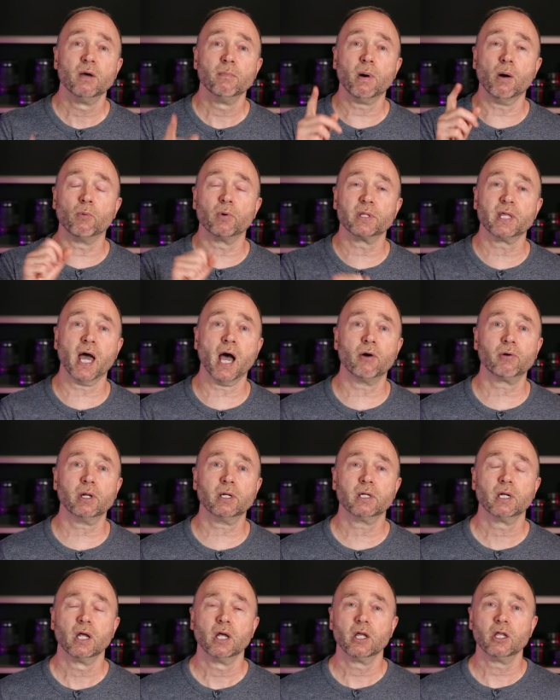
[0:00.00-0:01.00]
But without
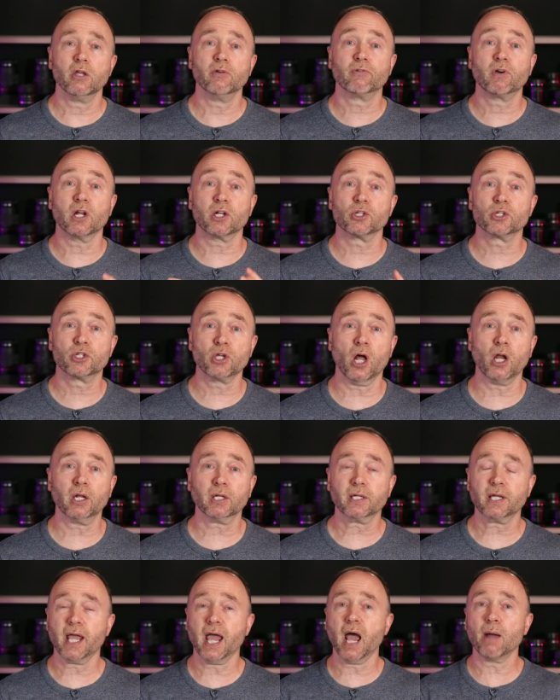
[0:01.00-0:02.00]
it, you've got a
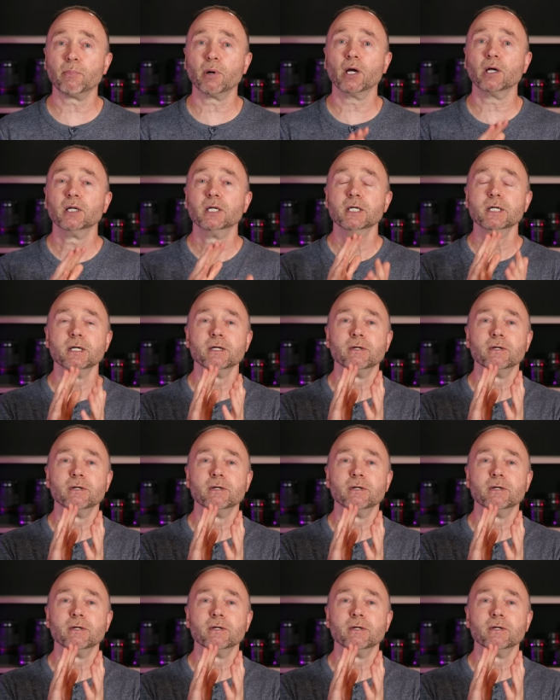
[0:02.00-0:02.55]
solid camera,